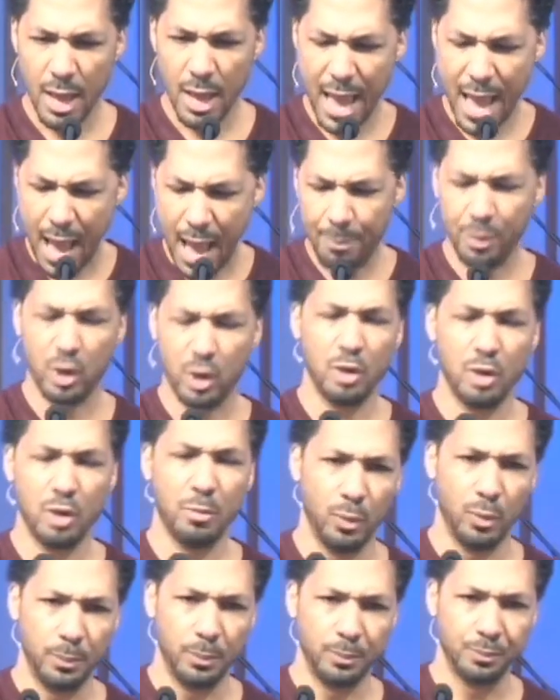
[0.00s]

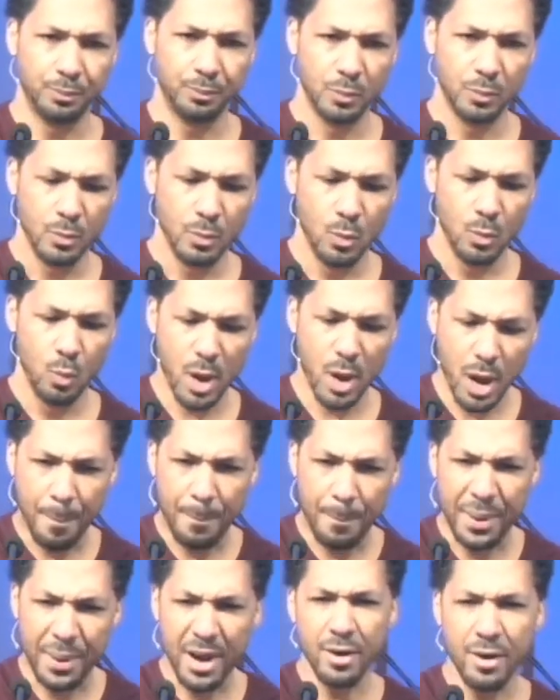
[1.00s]
applicable, what
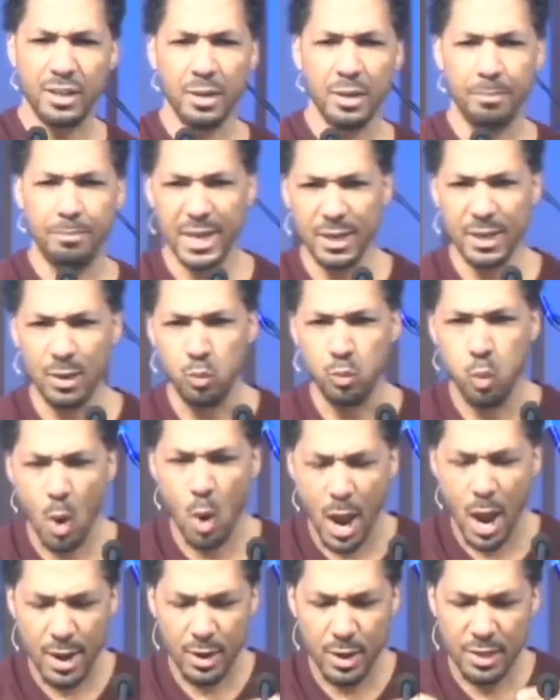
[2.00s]
appeared to be
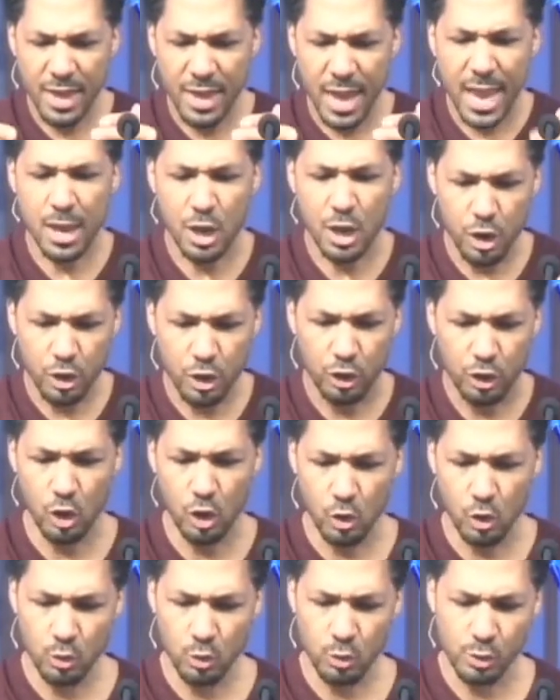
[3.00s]
what they could
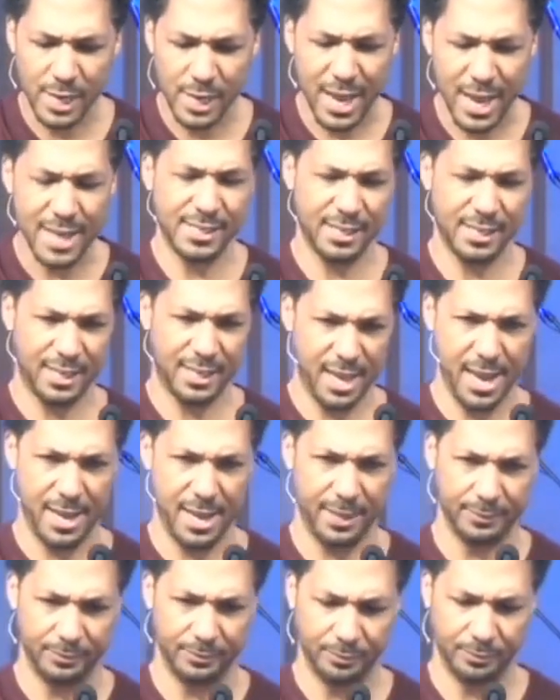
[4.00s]
use as a
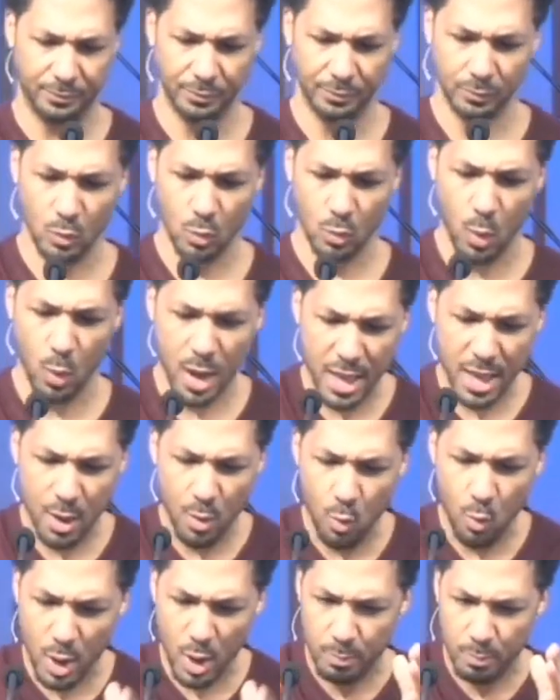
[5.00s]
king, what
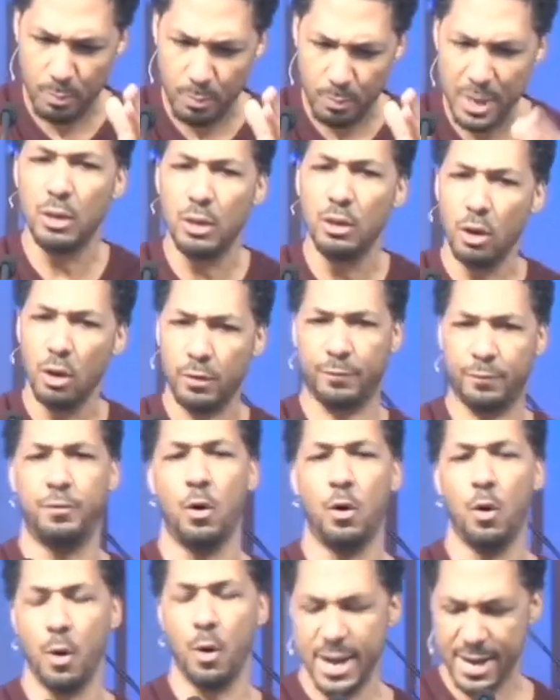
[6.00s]
would be looked
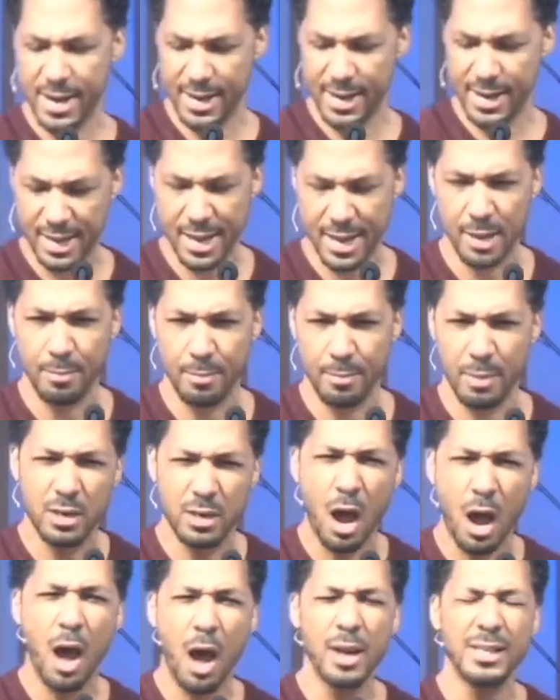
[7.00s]
for in a king. But
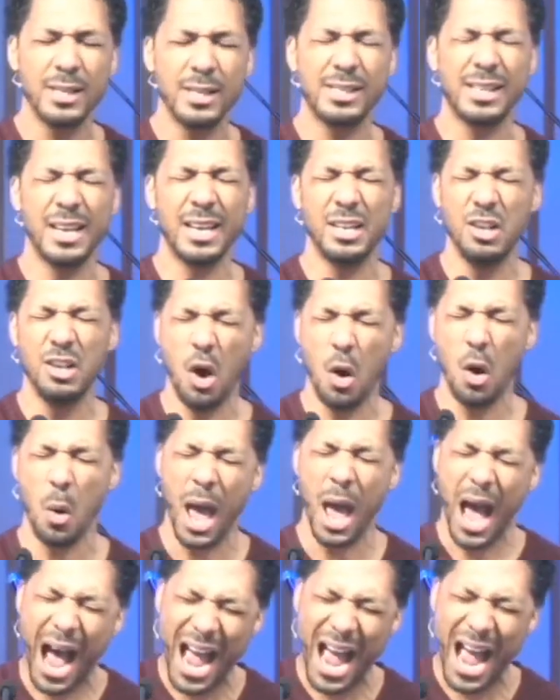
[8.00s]
God is saying, no,
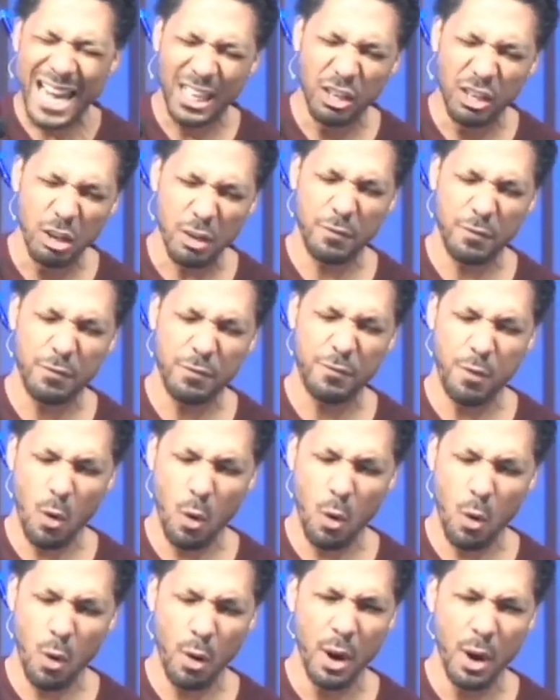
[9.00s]
I look
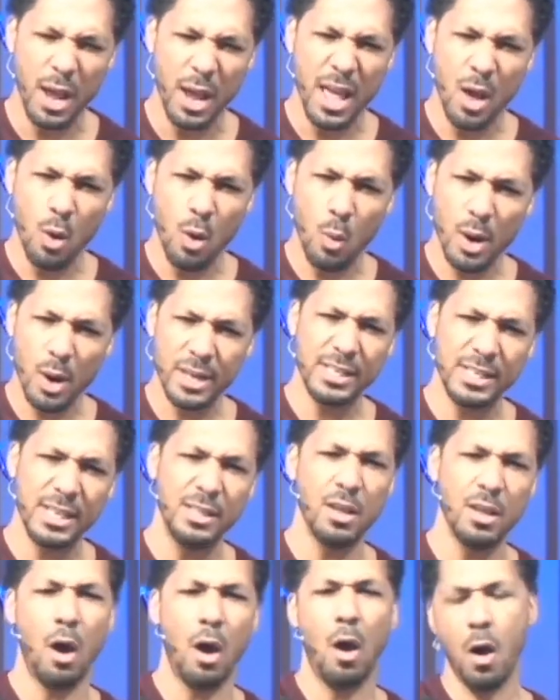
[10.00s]
for what is
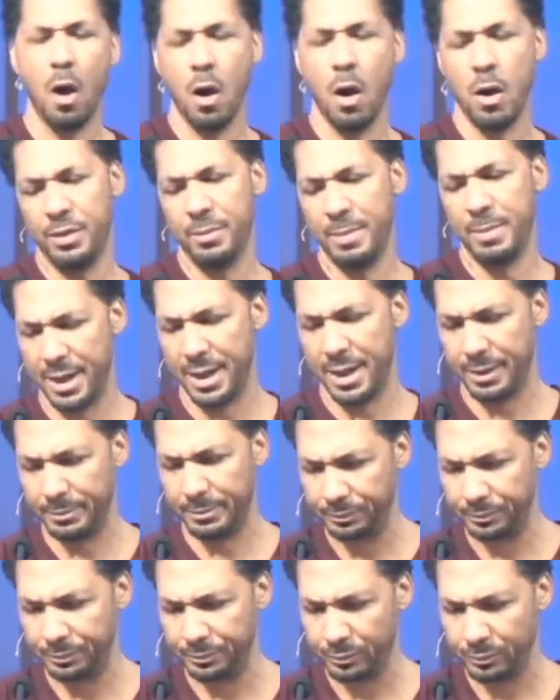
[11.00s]
in the heart of the man
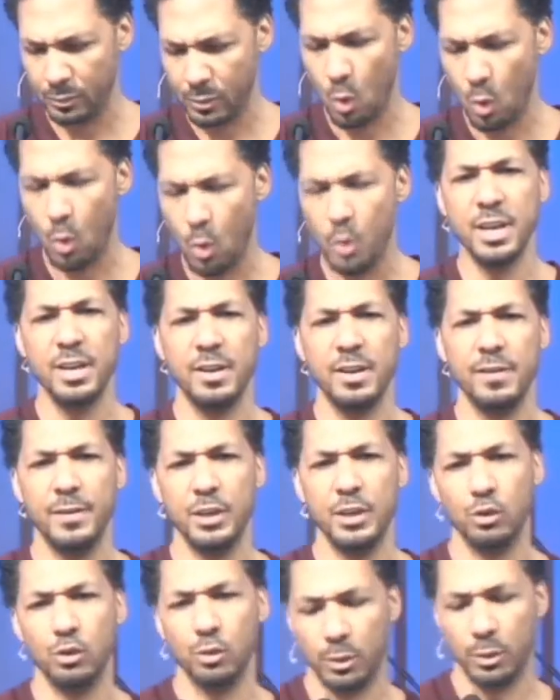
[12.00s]
or the
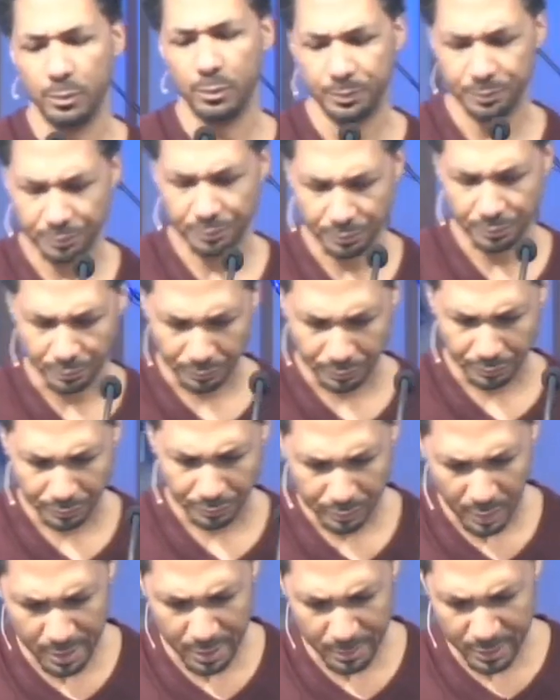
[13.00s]
individual.
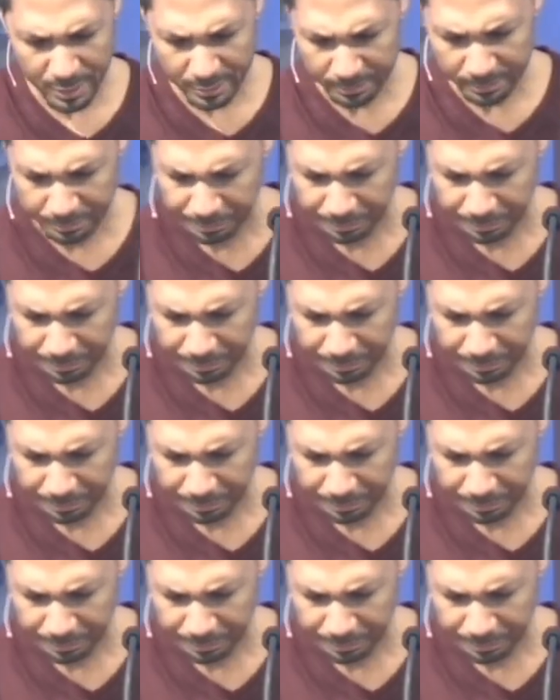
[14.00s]
Amen.